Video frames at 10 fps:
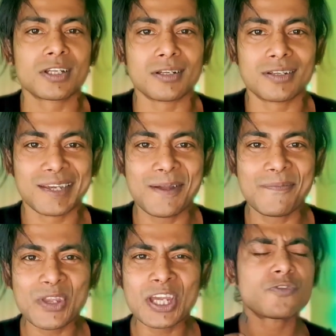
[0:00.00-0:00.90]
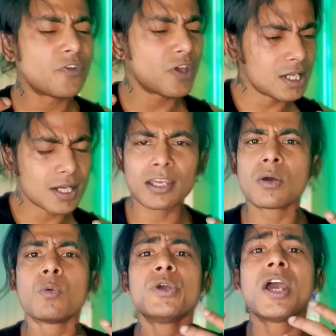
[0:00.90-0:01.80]
Yeah, it's very like
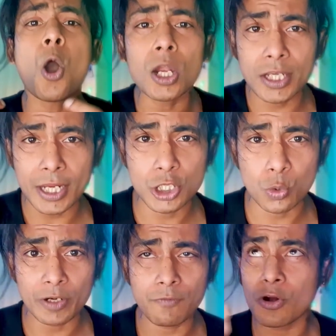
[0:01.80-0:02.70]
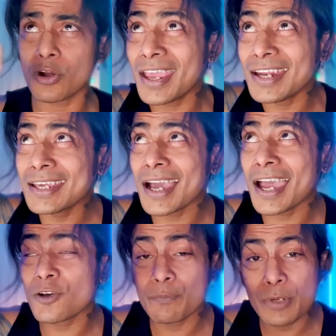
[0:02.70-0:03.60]
we all can do it. For any kind
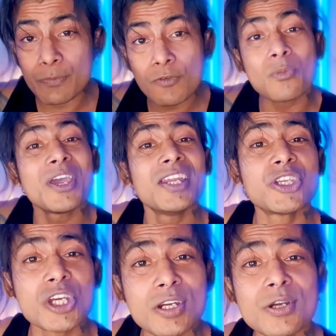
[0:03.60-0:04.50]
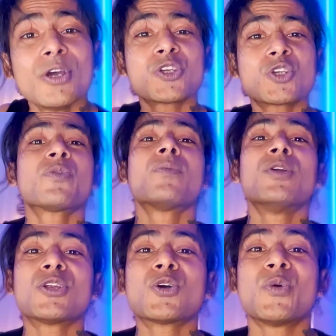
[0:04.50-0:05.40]
of people from any genre should be able to do it.